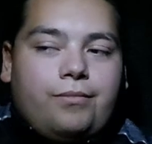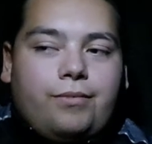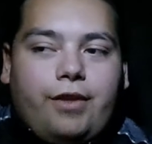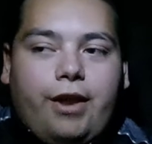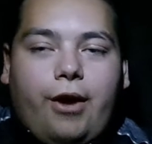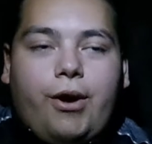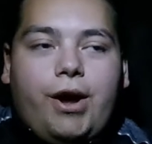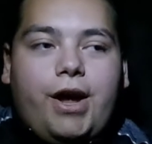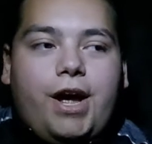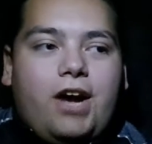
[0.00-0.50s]

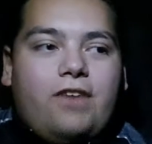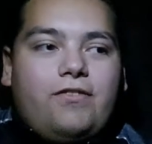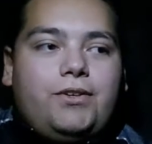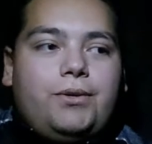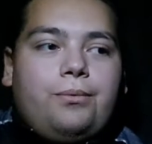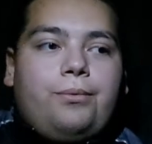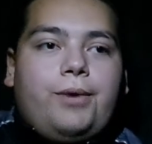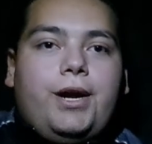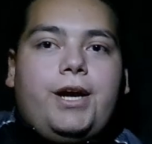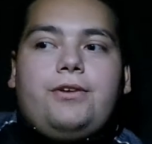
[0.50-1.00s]
Now I have
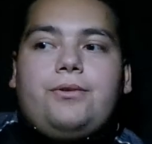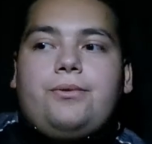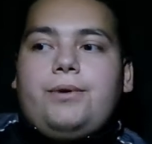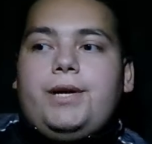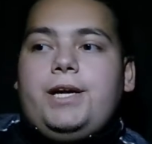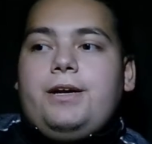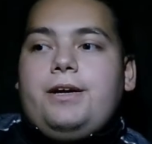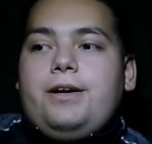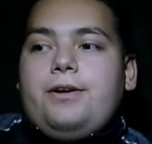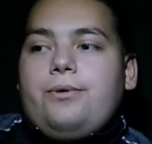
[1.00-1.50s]
to render
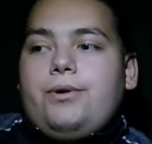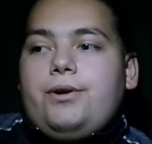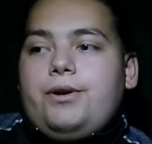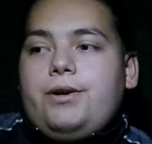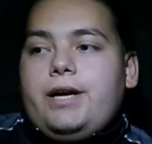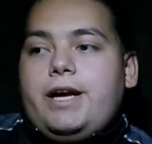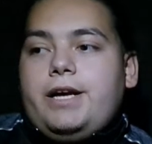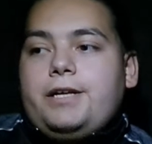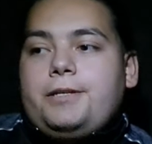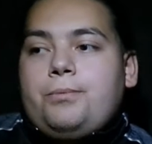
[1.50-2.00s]
it in order
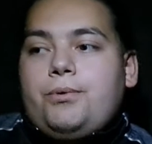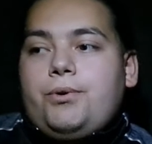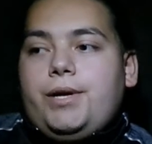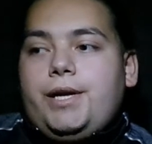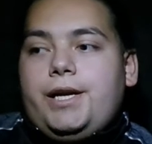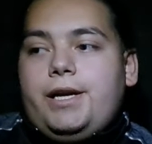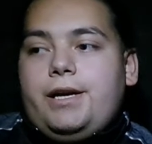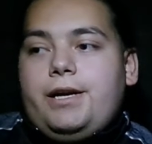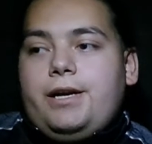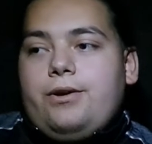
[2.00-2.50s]
to export
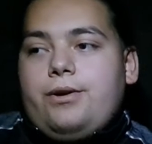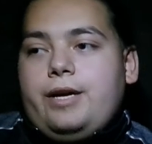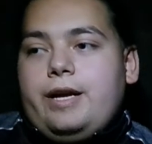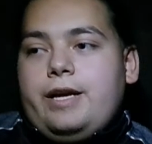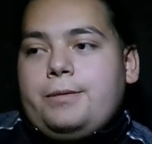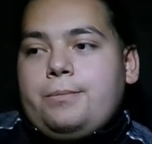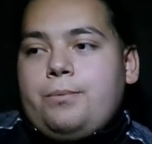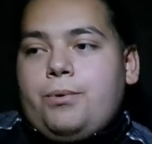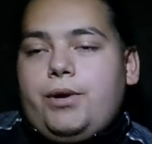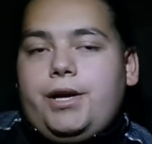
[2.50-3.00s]

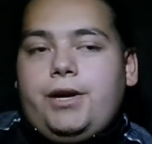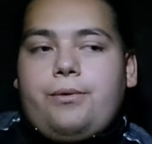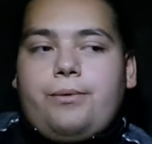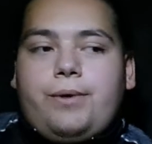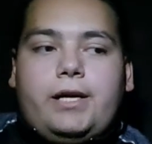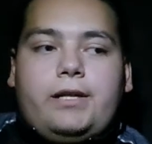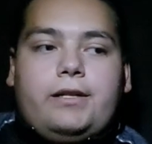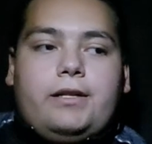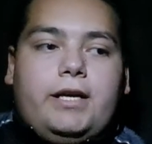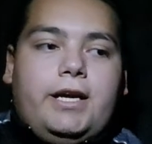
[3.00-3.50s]
it
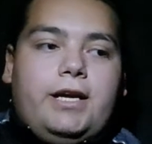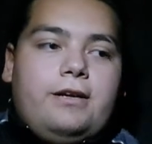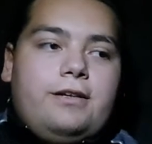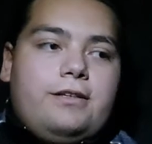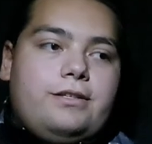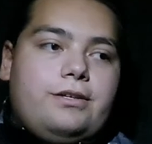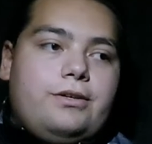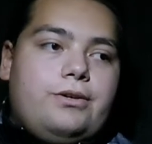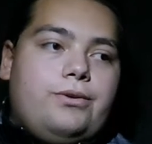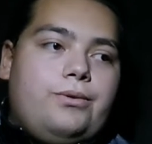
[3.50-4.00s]
correctly.
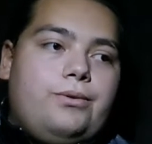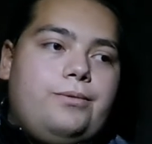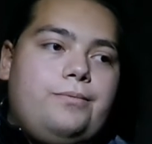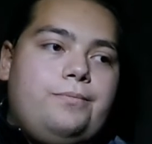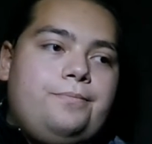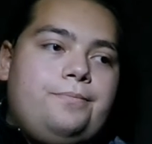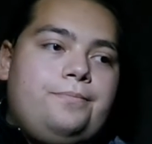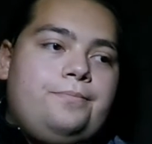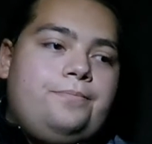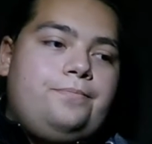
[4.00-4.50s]
So,
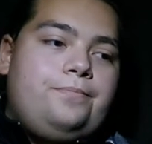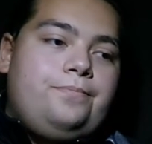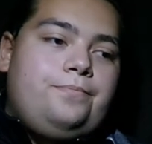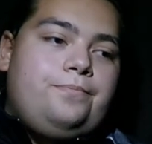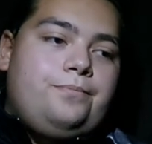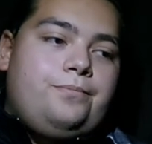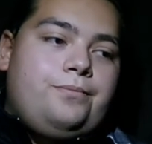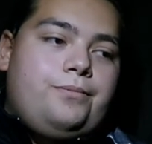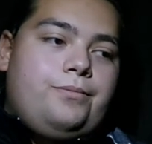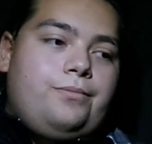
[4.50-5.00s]

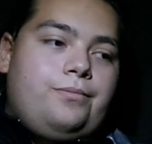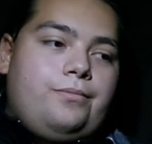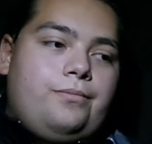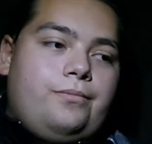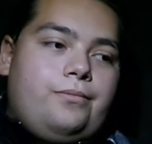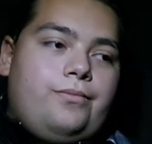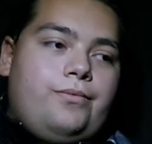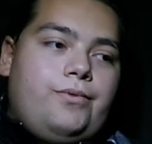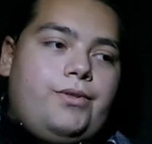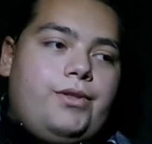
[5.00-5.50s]

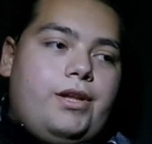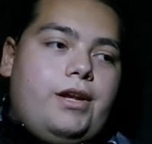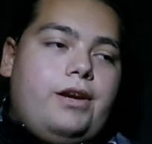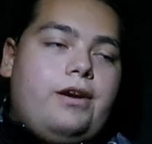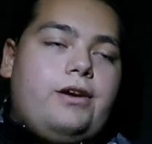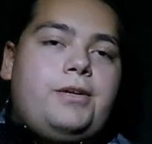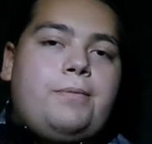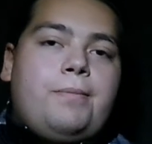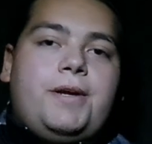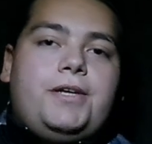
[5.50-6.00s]
and
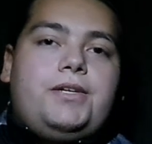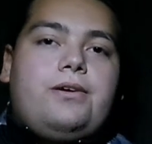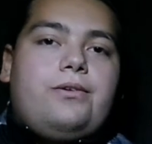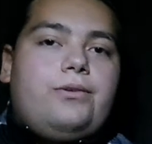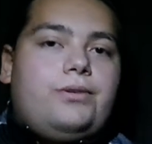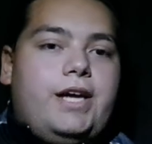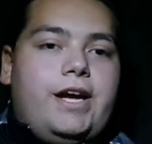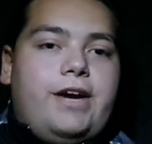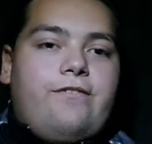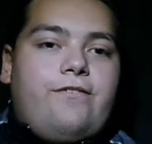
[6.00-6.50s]
not to mention
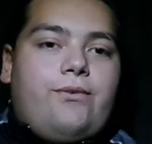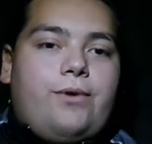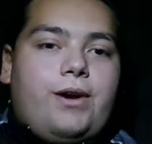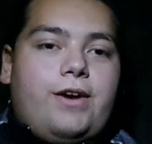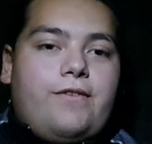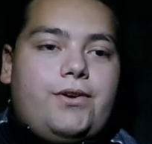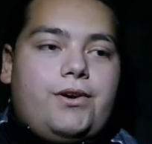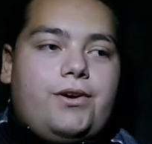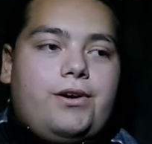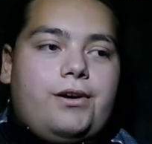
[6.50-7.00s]
it'll take
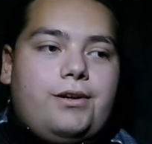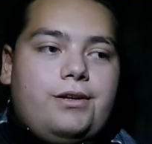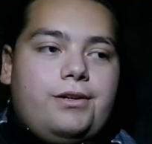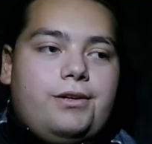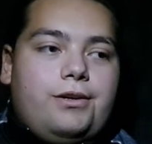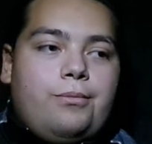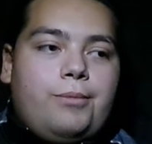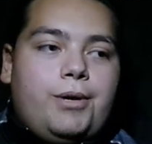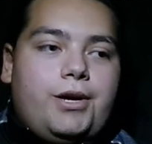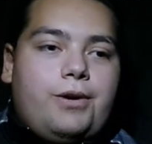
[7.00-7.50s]
forever
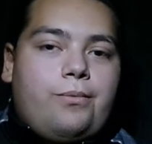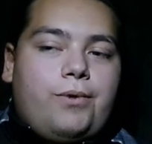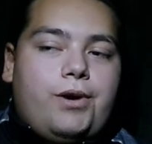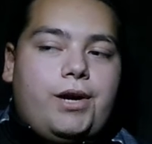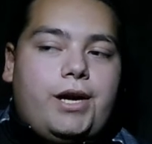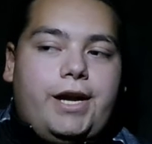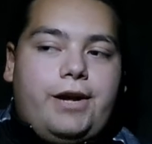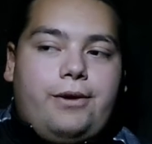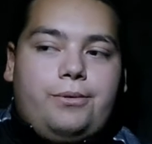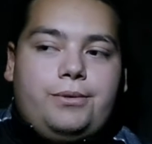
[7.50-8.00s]
no matter what
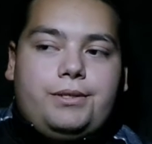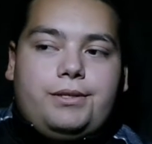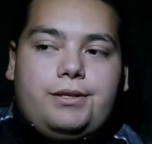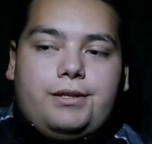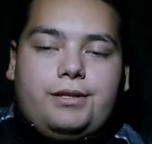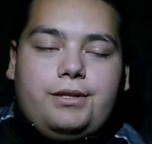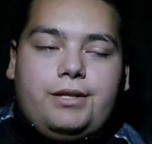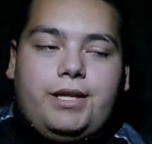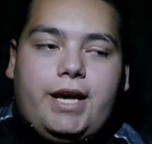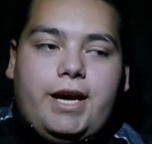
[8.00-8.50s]
I use,
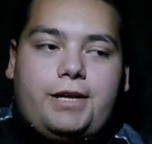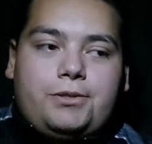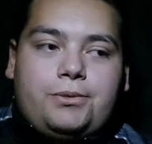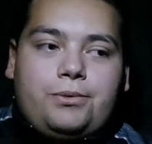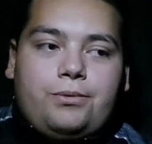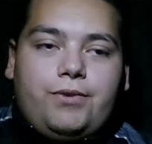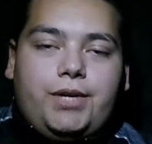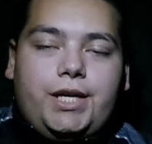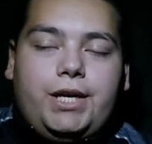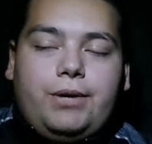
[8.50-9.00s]
the
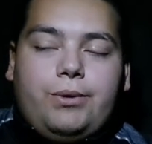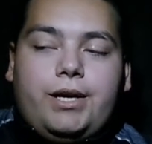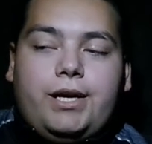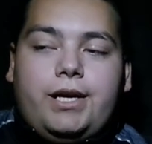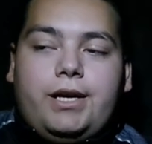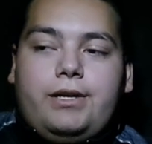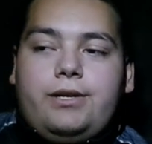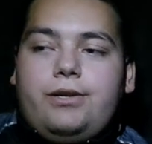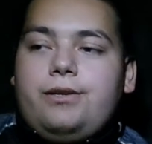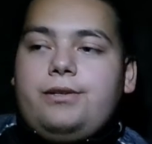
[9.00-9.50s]
actual video
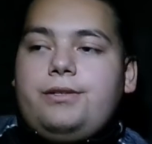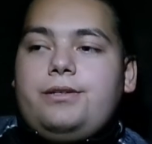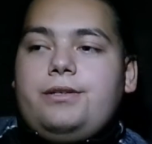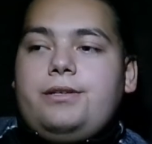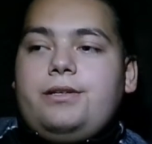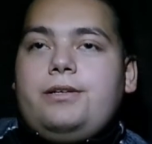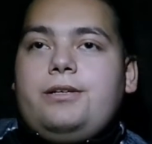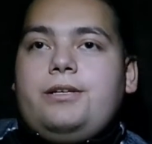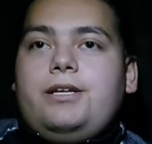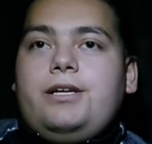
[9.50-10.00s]
editor's
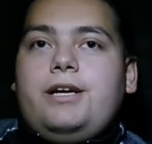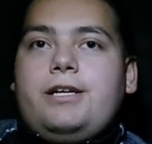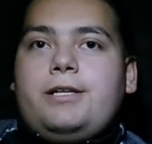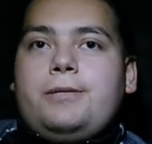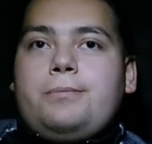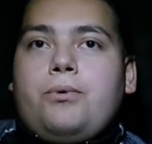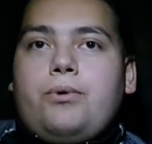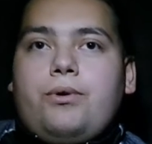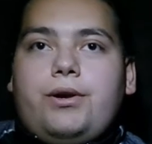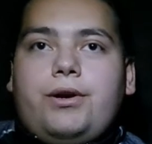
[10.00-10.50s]

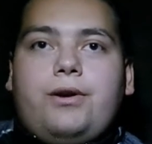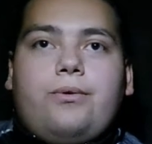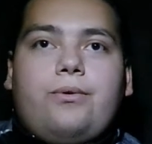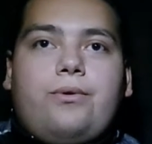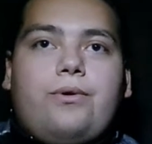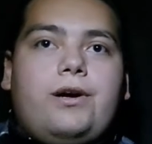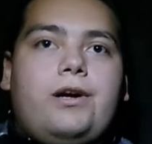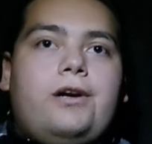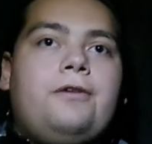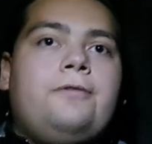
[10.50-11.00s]
exporter
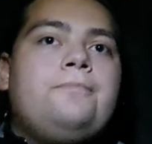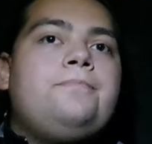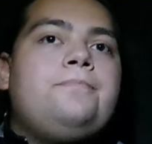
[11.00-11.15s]
or